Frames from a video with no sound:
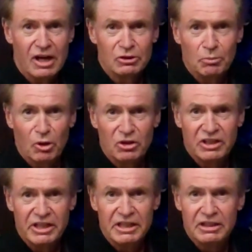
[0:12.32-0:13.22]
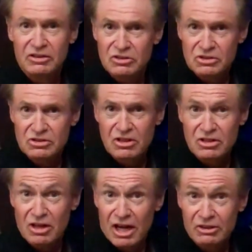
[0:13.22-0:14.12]
Dr. Martini, and this is
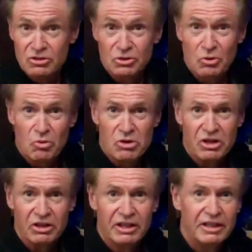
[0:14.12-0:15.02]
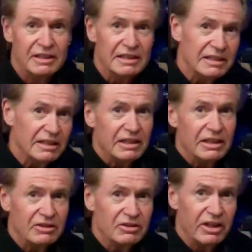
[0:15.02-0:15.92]
the Doctor's Corner.
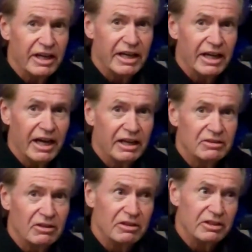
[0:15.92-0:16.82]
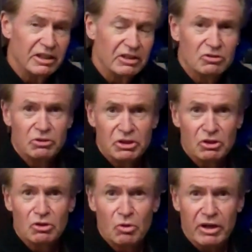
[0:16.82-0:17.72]
And today, as answering
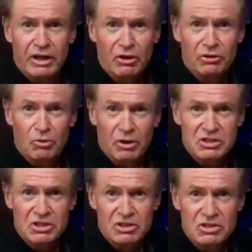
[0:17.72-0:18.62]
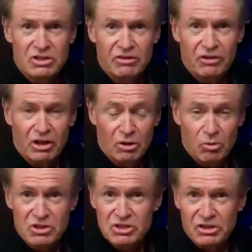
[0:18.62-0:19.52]
your health questions, I've got a
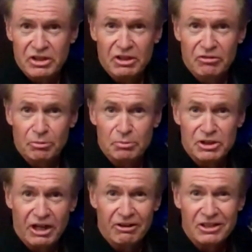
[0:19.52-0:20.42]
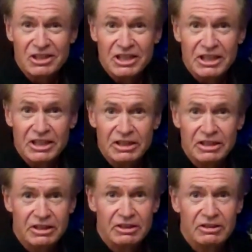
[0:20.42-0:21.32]
question here from Sharon Jean
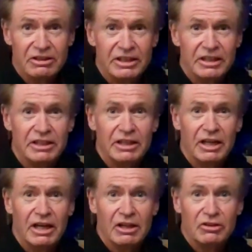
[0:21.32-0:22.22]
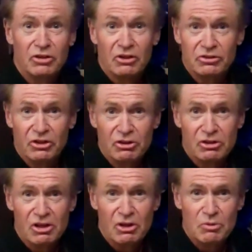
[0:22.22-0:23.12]
here in Tulsa,
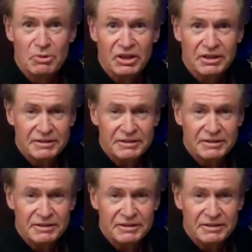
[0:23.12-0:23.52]
Oklahoma.